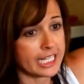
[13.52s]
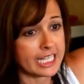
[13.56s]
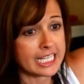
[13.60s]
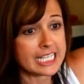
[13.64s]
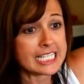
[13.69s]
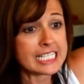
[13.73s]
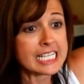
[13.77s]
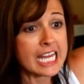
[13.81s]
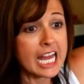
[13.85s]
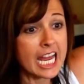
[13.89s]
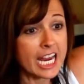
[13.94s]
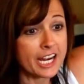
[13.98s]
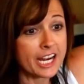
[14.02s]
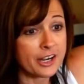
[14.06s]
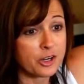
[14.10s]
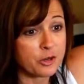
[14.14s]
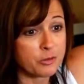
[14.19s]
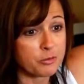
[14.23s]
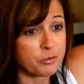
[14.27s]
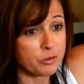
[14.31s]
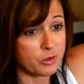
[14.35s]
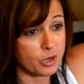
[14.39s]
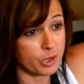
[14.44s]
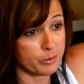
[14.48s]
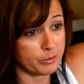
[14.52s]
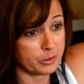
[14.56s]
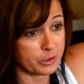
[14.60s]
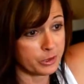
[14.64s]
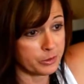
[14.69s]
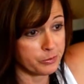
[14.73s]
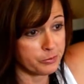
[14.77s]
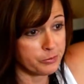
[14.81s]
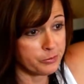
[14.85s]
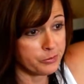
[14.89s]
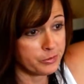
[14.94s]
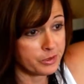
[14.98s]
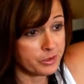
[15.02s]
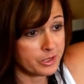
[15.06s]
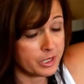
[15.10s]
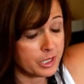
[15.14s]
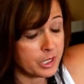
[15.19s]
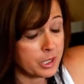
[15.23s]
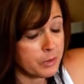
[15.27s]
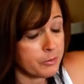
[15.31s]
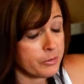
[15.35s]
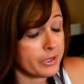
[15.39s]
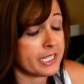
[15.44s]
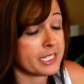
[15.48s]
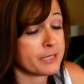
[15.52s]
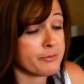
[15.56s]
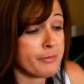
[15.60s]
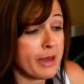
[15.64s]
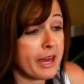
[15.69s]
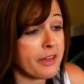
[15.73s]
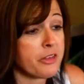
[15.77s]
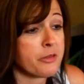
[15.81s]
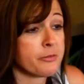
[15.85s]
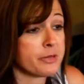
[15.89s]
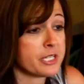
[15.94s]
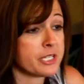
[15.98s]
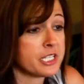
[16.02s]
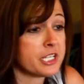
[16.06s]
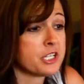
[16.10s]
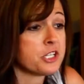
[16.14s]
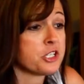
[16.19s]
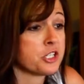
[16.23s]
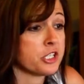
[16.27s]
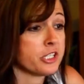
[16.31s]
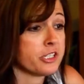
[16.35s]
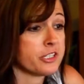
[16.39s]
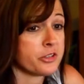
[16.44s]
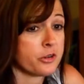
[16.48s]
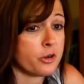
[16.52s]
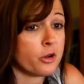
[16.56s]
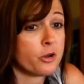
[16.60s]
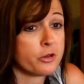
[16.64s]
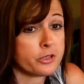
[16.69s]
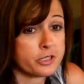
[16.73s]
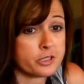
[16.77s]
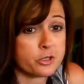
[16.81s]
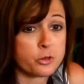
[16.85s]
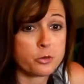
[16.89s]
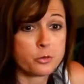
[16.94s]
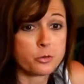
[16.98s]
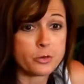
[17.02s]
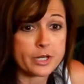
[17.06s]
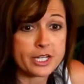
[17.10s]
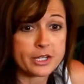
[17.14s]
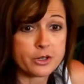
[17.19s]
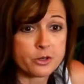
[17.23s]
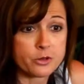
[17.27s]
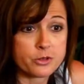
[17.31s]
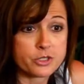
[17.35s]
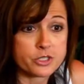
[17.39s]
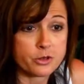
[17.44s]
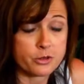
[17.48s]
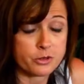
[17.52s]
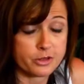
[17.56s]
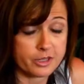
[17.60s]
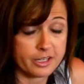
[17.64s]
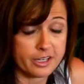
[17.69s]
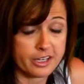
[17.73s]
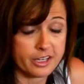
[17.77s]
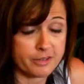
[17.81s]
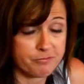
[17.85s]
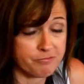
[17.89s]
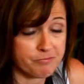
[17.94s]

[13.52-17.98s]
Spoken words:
entire problem because mathematicians are also readers, aren't they?